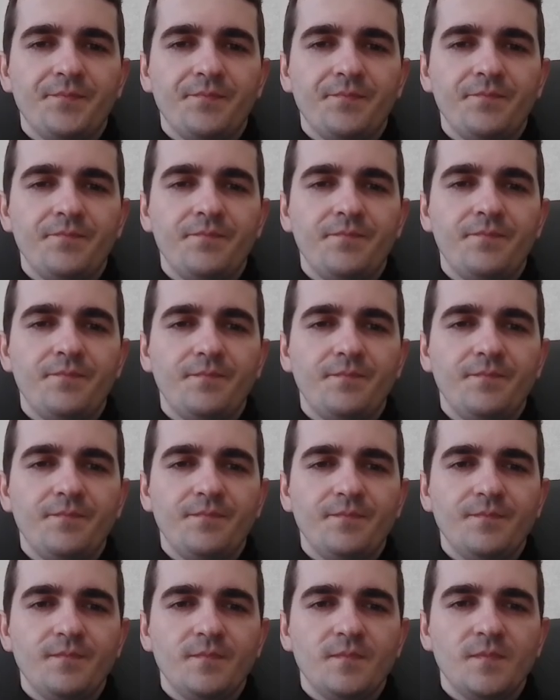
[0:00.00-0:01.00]
So
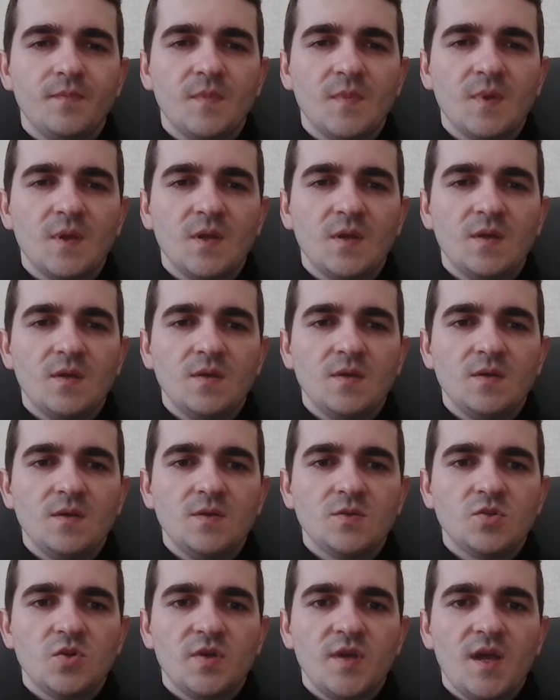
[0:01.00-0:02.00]

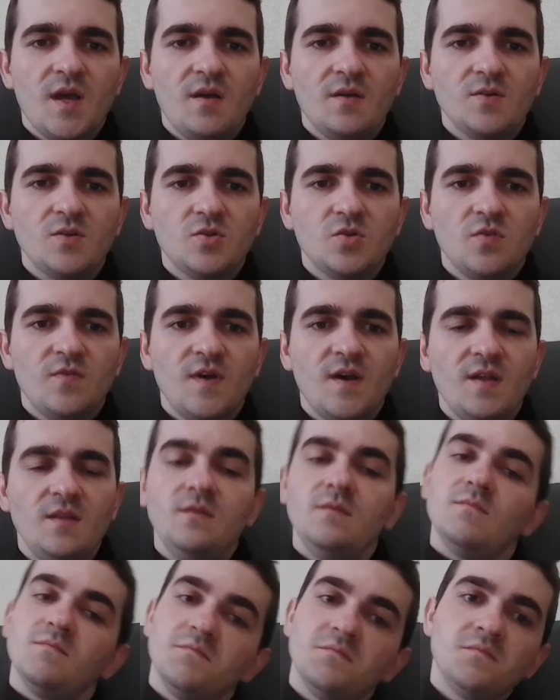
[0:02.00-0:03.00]
yeah, so when